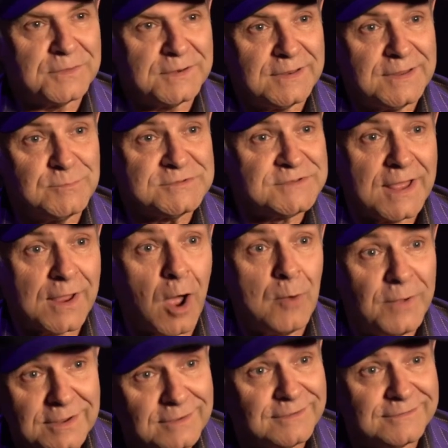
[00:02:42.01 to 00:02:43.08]
And he was like, oh
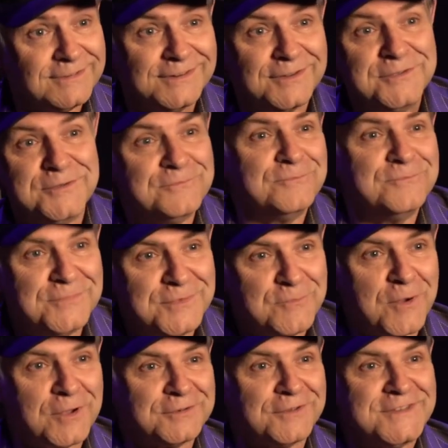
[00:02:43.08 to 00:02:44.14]
my God, you
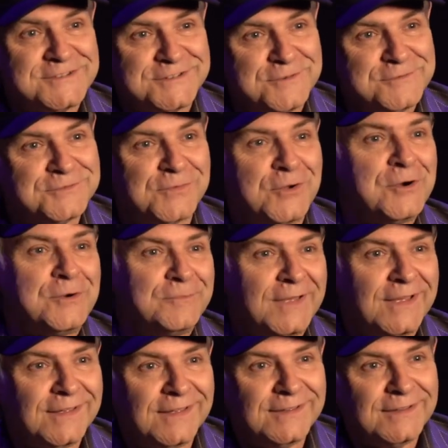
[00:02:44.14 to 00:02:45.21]
worked on this huge film
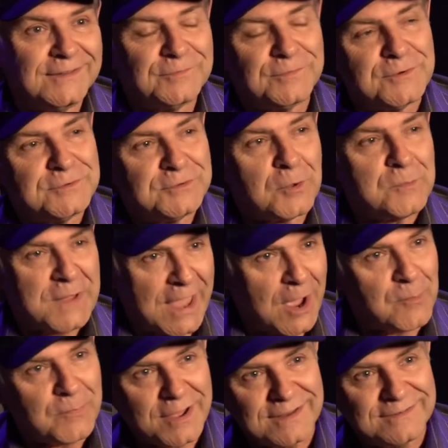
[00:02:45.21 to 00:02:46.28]
for Don
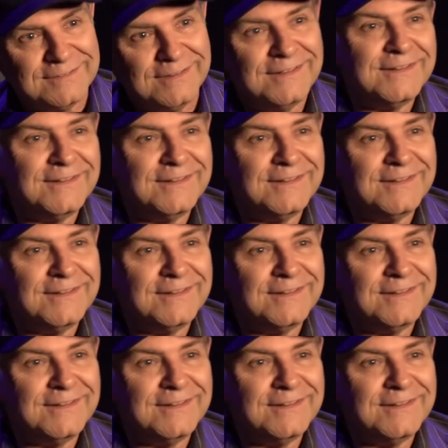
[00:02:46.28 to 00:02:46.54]
McAlpine.